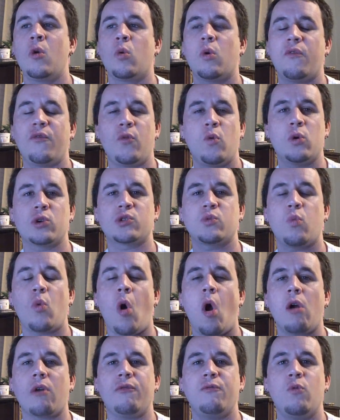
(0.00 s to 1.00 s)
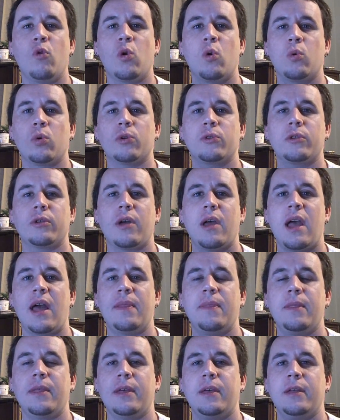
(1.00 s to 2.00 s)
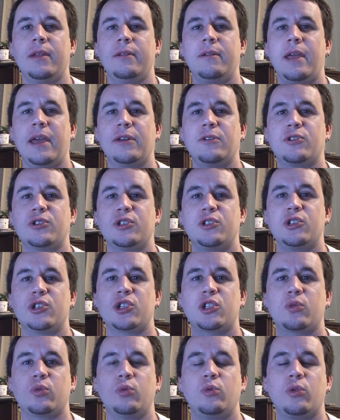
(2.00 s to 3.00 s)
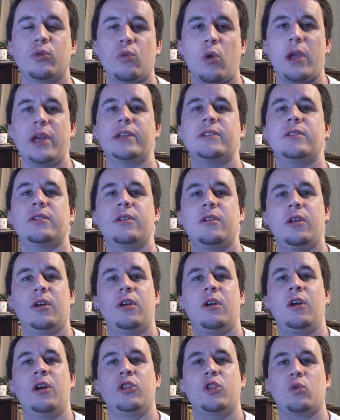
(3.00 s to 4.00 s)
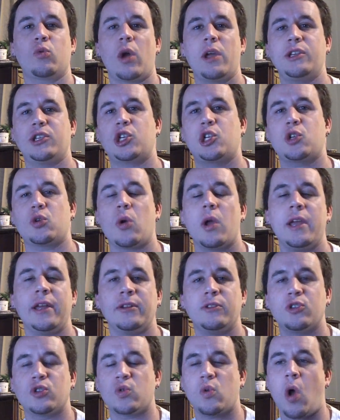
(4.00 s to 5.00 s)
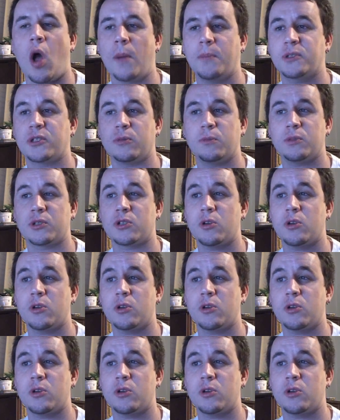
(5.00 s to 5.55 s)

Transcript: where Forrest walked forward and then Anderson just threw the right the right straight and drops him.